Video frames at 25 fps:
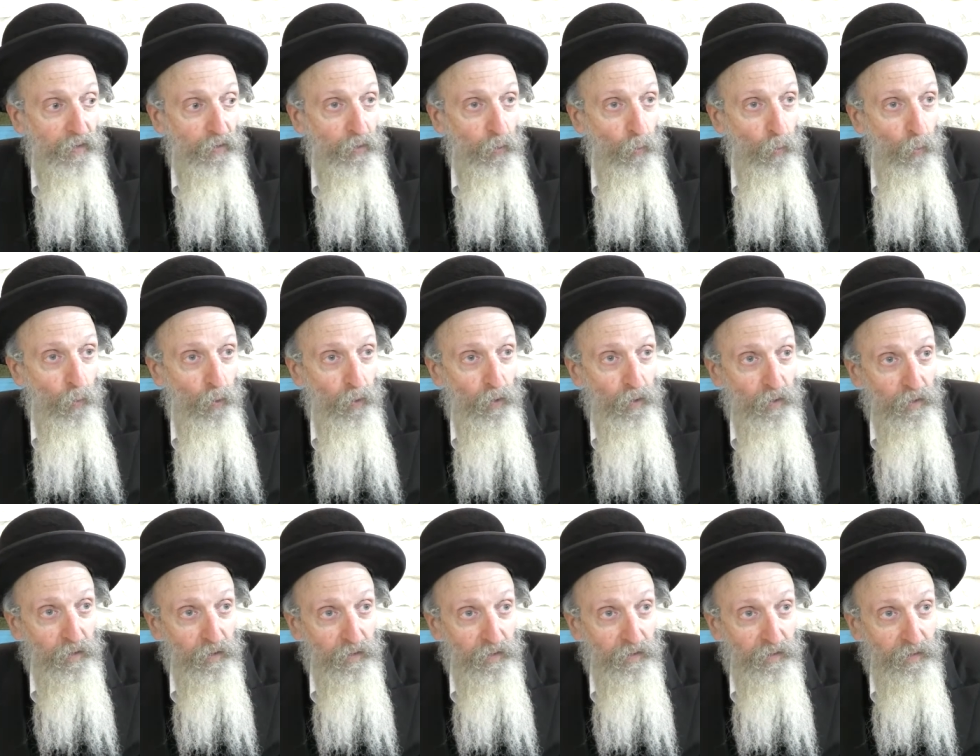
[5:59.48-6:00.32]
the
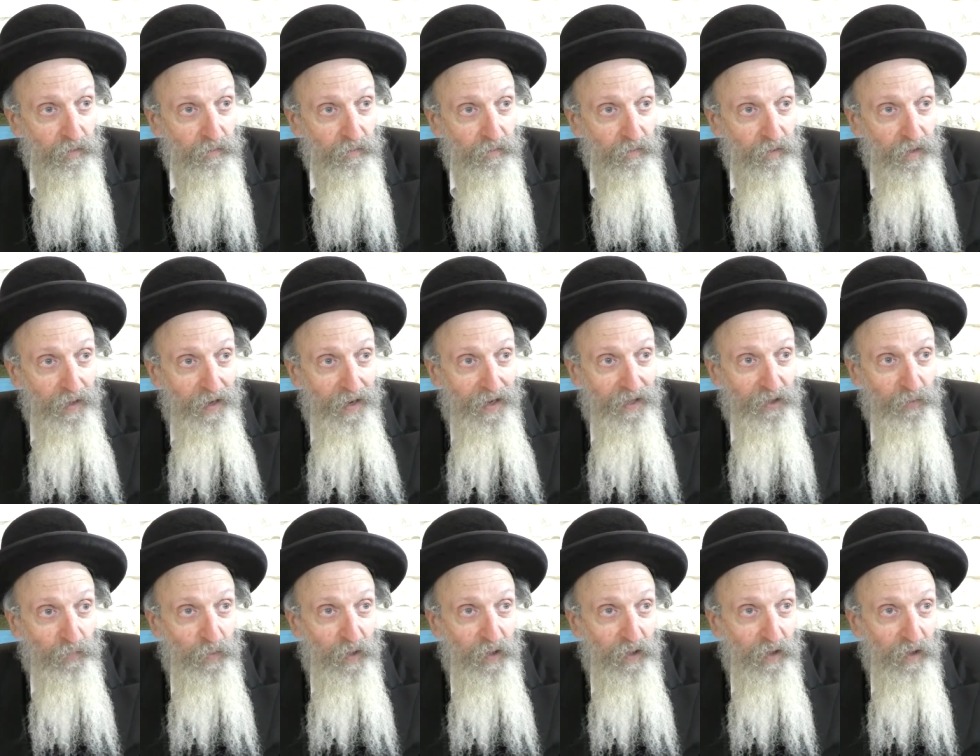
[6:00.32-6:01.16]
world
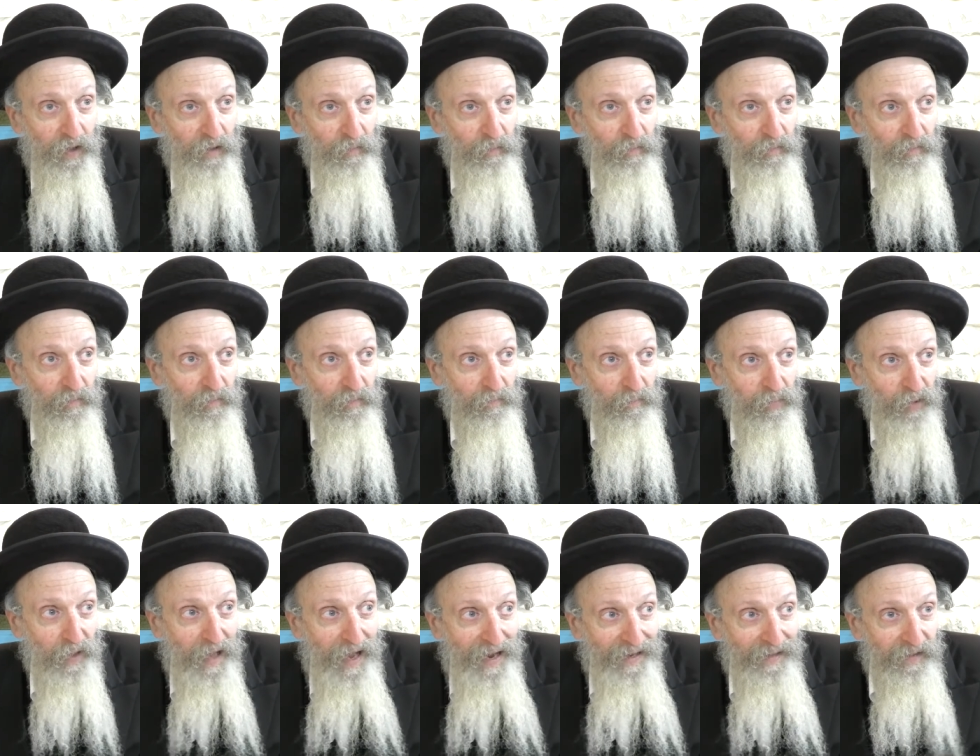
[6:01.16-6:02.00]
has become
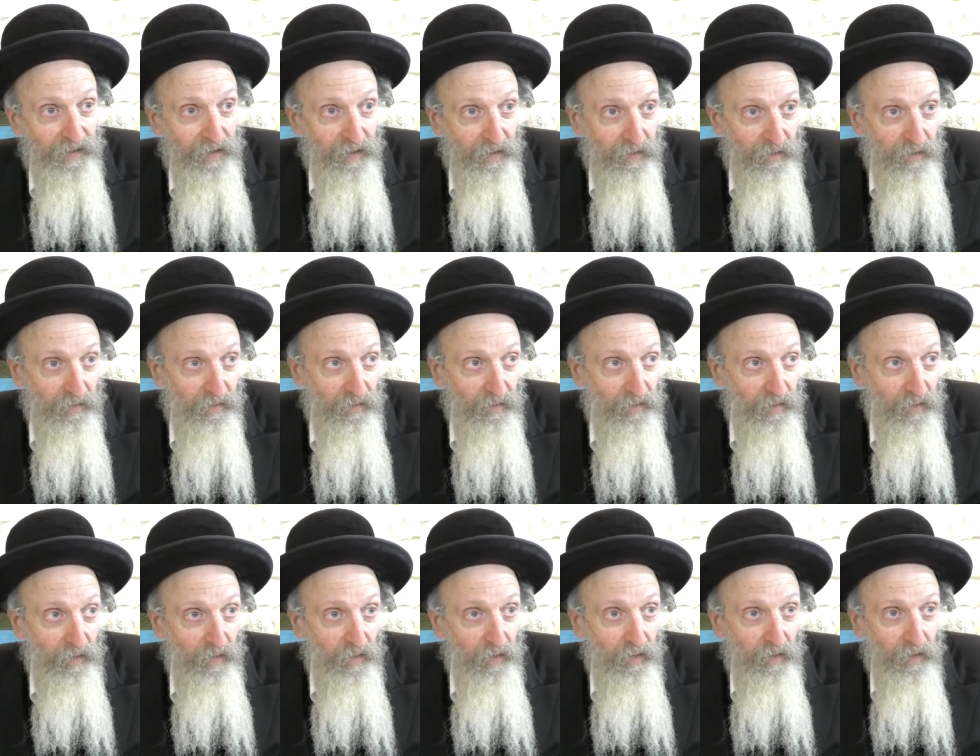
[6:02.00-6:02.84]
blinded
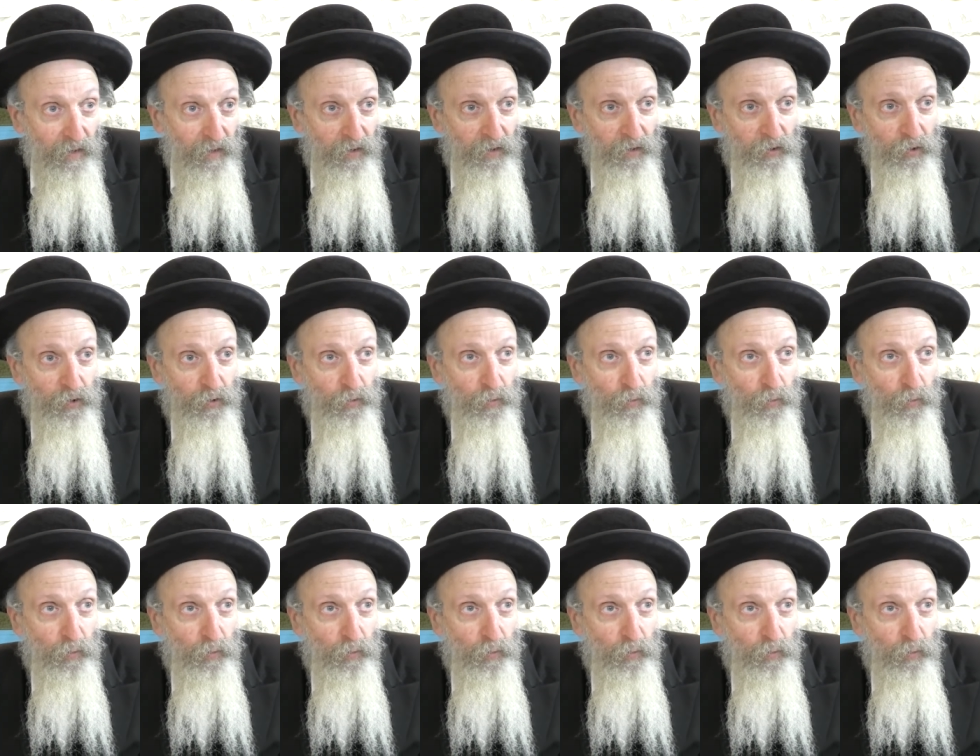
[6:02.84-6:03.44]
to